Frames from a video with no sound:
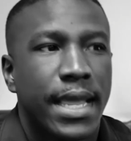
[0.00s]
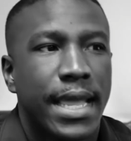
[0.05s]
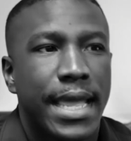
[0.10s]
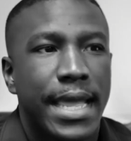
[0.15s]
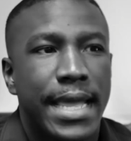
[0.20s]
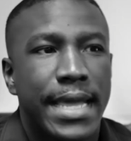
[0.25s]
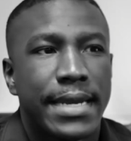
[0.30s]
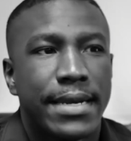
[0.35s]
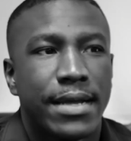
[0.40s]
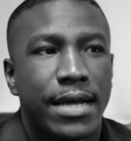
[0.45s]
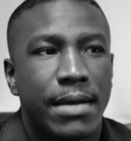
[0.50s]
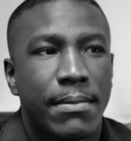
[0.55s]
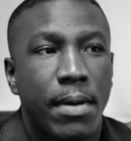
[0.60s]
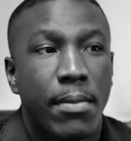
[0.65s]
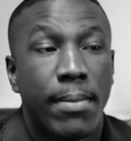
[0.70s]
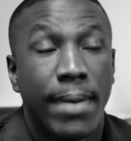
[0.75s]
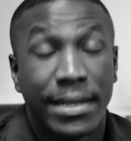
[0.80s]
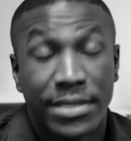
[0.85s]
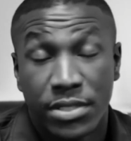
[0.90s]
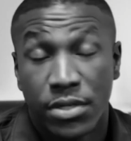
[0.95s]
And I'm
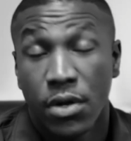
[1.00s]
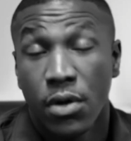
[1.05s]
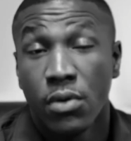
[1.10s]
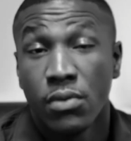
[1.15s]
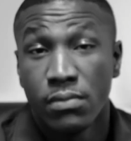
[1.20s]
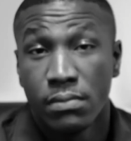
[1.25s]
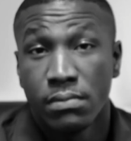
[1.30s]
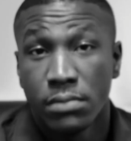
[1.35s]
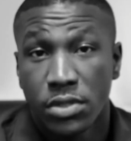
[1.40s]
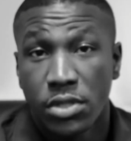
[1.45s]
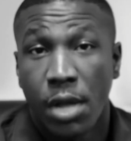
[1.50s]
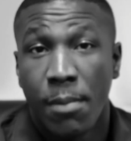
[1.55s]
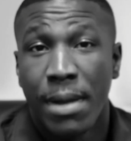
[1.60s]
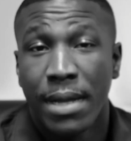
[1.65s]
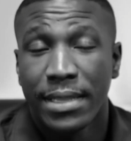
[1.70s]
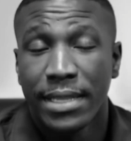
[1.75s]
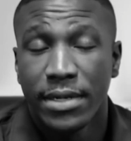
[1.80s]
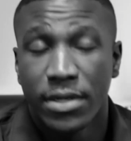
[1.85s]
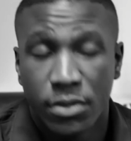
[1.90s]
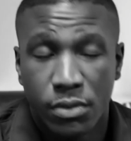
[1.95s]
about to go start my
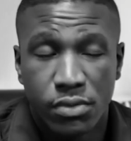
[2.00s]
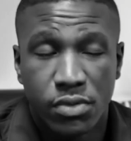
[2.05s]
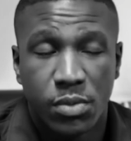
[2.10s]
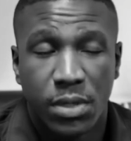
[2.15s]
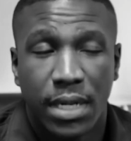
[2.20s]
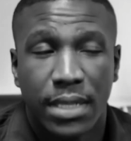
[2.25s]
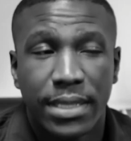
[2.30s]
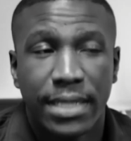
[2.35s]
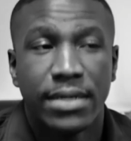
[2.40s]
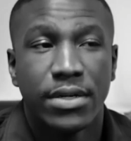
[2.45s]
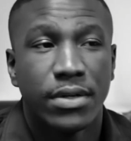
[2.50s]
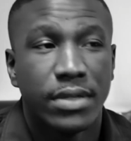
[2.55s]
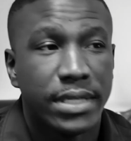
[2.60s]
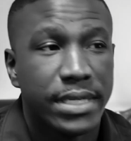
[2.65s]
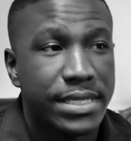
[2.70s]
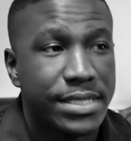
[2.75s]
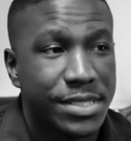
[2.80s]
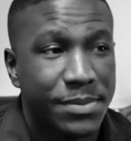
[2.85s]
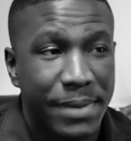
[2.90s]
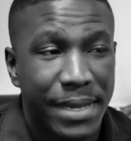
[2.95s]
clinicals. What a clinical
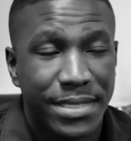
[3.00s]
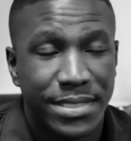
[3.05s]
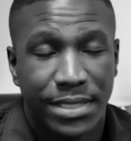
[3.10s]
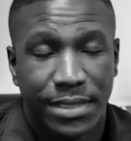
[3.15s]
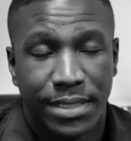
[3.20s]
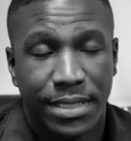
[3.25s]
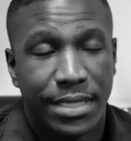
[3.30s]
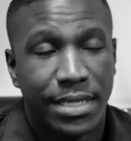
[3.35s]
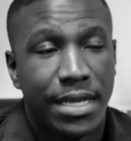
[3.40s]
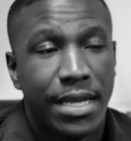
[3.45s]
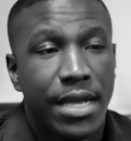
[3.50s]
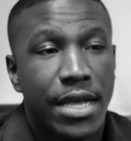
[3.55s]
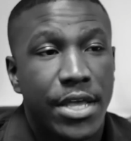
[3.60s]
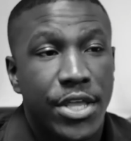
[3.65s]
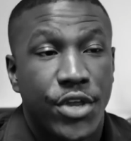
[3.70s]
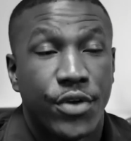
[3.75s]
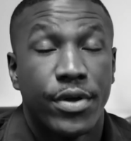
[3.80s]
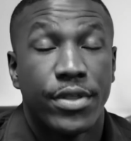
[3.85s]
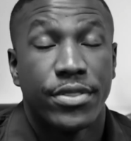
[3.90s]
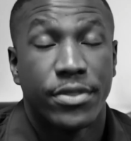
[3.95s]
is basically
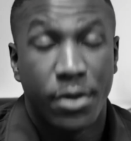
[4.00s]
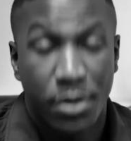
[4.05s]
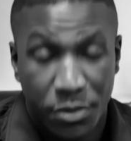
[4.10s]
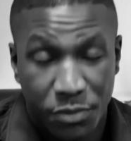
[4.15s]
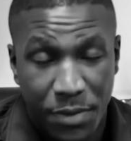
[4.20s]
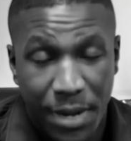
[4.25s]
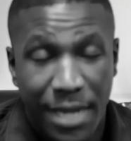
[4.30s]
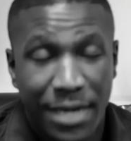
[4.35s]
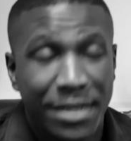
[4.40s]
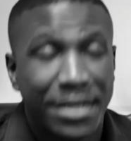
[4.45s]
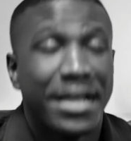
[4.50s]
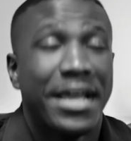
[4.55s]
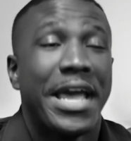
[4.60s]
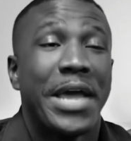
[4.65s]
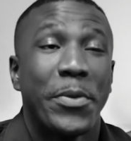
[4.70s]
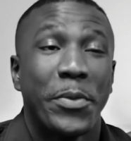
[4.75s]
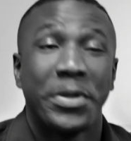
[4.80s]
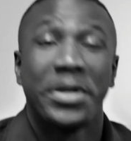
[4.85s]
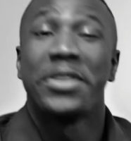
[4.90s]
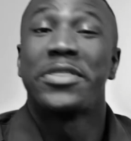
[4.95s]
you're a third rider.
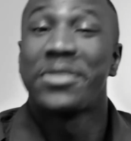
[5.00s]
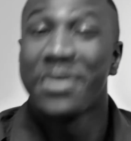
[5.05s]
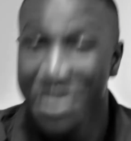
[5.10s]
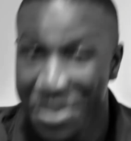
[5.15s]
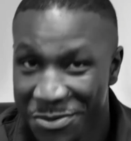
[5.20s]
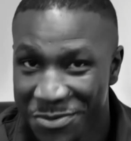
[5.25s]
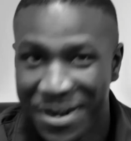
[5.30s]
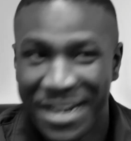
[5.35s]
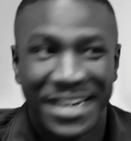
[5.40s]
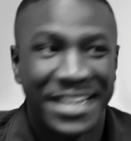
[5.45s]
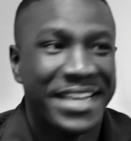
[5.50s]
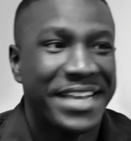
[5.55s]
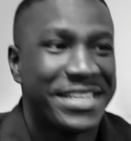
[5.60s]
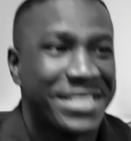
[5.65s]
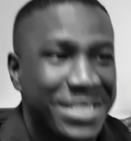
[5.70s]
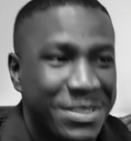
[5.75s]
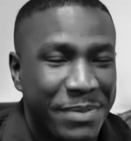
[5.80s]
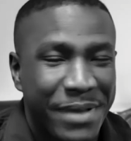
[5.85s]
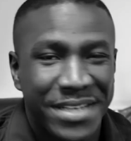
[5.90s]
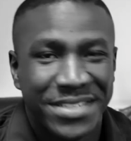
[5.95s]
And what a third rider
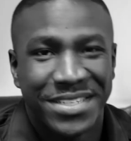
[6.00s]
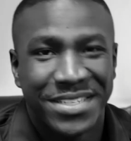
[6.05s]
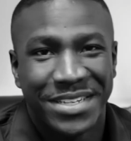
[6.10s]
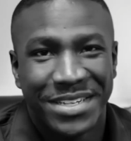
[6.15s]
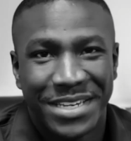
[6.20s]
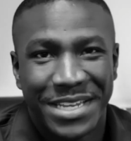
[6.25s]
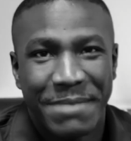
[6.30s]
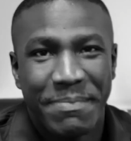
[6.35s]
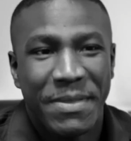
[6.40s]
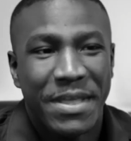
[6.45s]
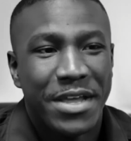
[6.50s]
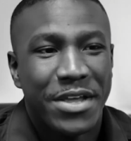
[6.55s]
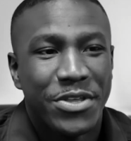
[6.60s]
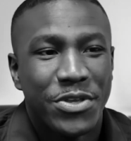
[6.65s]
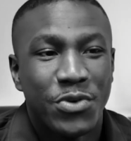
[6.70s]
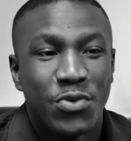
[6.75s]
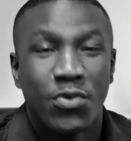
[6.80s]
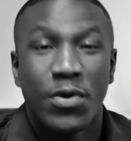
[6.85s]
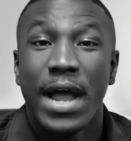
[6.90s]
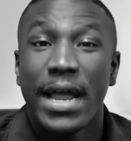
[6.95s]
is basically
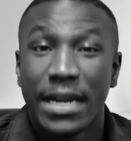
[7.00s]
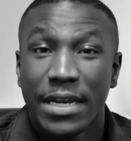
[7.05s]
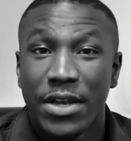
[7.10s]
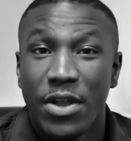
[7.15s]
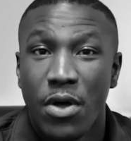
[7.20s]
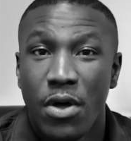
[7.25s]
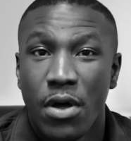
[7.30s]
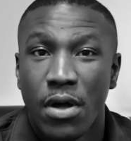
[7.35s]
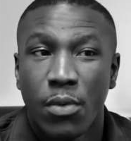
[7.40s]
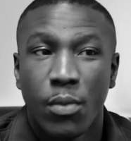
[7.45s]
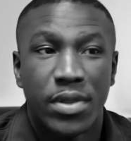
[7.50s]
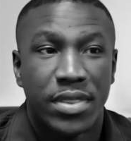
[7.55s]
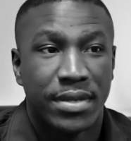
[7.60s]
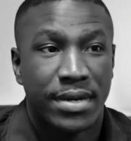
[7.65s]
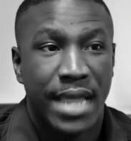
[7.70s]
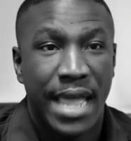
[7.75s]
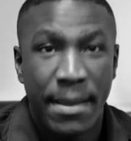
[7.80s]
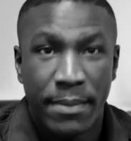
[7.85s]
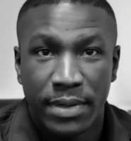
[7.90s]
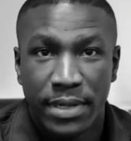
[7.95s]
you ride along with an
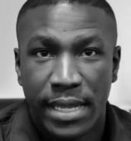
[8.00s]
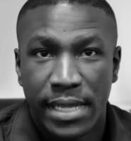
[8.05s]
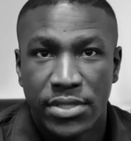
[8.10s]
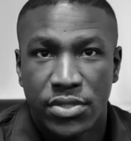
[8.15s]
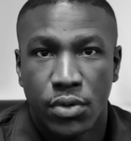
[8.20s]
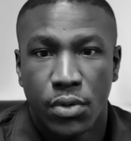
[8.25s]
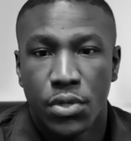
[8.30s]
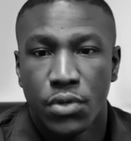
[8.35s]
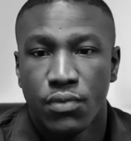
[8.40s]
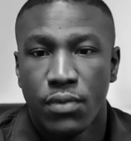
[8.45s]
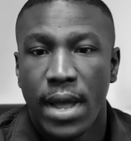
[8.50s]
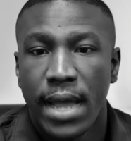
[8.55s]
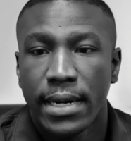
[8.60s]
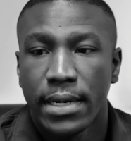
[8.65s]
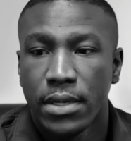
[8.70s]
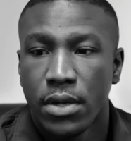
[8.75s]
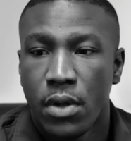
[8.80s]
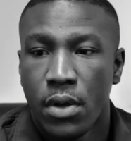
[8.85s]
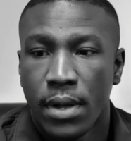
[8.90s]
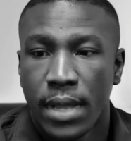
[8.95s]
ambulance, or you ride
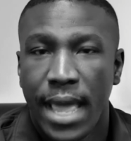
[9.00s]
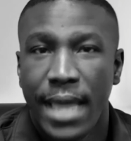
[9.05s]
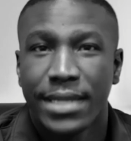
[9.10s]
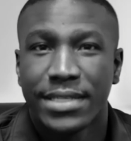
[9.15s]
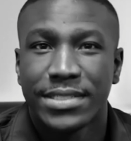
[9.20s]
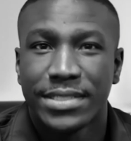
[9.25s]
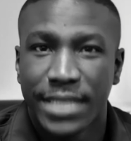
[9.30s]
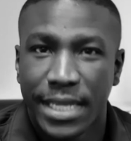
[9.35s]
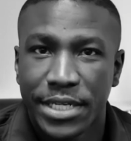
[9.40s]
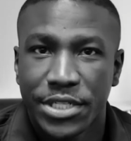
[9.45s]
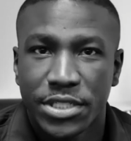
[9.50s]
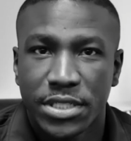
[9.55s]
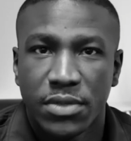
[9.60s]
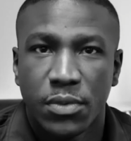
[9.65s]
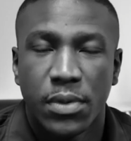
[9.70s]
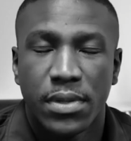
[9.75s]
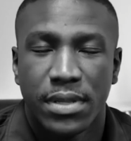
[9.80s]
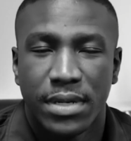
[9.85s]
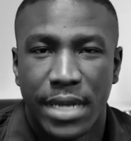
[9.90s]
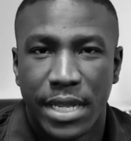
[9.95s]
along at a station
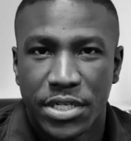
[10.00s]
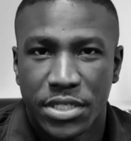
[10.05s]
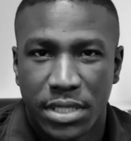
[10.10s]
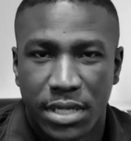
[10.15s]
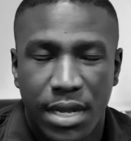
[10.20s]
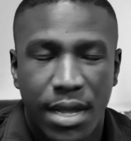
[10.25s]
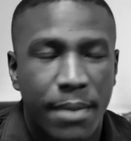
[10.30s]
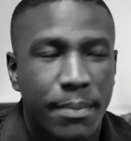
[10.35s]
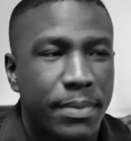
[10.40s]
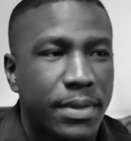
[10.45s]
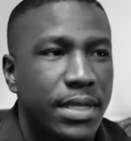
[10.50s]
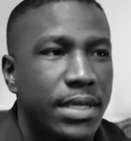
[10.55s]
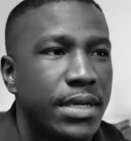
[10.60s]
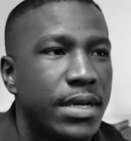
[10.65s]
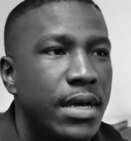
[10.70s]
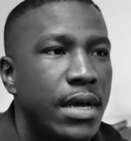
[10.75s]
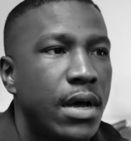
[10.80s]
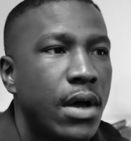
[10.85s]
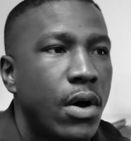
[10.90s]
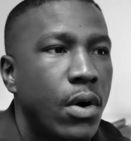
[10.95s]
with an engine company
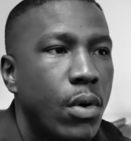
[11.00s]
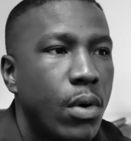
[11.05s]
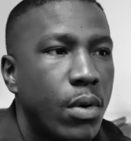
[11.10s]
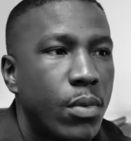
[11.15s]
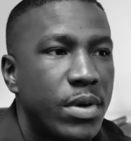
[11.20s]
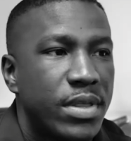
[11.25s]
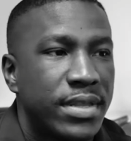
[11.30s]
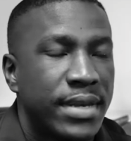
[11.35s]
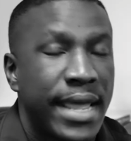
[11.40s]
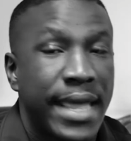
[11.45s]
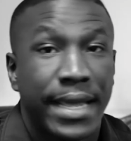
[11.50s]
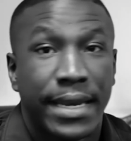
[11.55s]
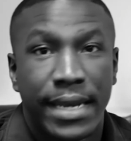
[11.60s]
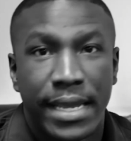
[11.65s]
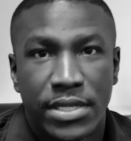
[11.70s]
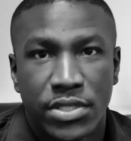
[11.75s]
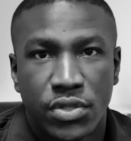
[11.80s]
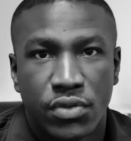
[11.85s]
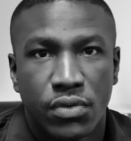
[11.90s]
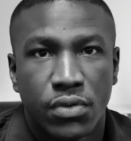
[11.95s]
or with an
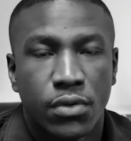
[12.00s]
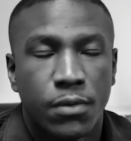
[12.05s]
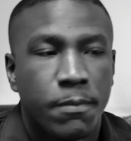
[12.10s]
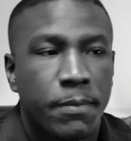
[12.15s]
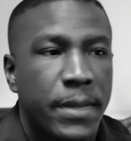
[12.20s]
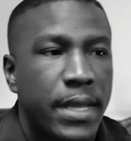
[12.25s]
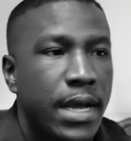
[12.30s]
ALS crew.